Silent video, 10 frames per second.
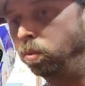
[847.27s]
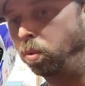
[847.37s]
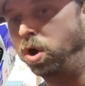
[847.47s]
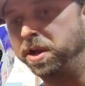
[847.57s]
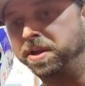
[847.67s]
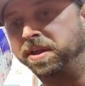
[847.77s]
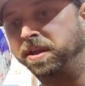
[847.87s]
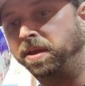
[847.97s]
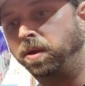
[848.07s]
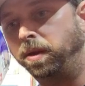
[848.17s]
one,
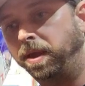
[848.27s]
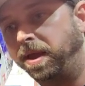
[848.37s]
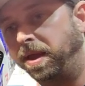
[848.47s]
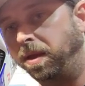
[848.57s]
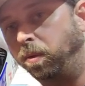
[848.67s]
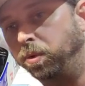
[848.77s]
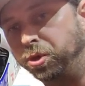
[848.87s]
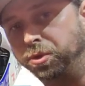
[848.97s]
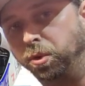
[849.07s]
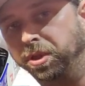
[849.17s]

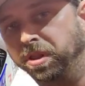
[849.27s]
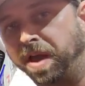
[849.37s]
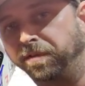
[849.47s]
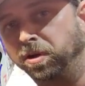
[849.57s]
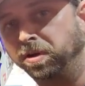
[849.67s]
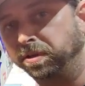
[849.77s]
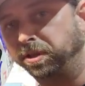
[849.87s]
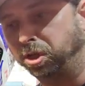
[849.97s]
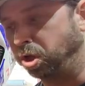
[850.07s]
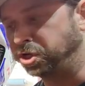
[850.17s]
when you throw the lever,
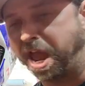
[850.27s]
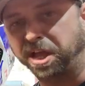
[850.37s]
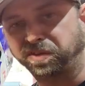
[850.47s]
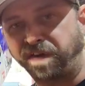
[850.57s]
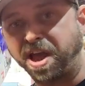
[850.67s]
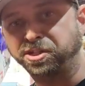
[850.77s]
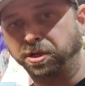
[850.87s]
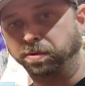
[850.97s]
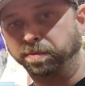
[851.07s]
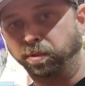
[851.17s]
the clutch acts
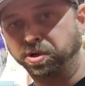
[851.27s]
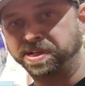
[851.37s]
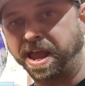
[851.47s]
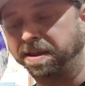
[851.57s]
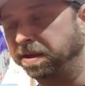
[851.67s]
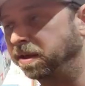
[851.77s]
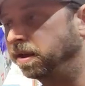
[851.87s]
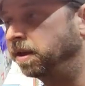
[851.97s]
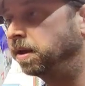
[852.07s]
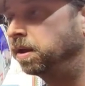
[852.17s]
faster with more static.
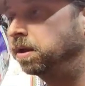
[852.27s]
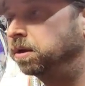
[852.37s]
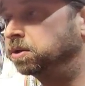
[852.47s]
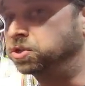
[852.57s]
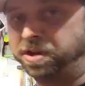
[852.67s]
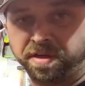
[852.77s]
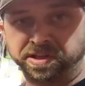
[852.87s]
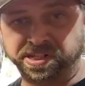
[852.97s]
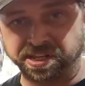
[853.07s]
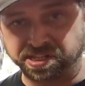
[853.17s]
So now
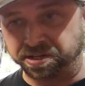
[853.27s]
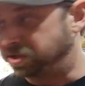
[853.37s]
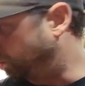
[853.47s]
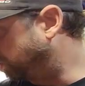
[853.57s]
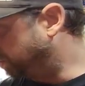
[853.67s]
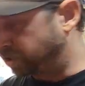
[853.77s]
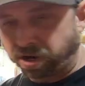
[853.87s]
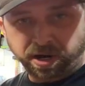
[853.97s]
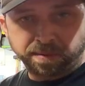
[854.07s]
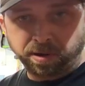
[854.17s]
this gets into where we're
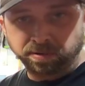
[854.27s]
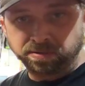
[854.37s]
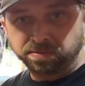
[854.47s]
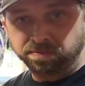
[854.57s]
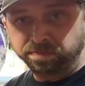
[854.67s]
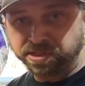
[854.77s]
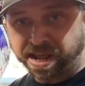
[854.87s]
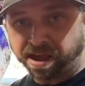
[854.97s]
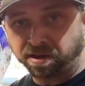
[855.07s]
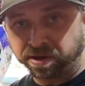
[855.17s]
talking about
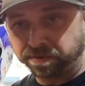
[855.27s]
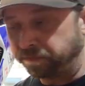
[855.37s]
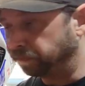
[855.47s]
stack height.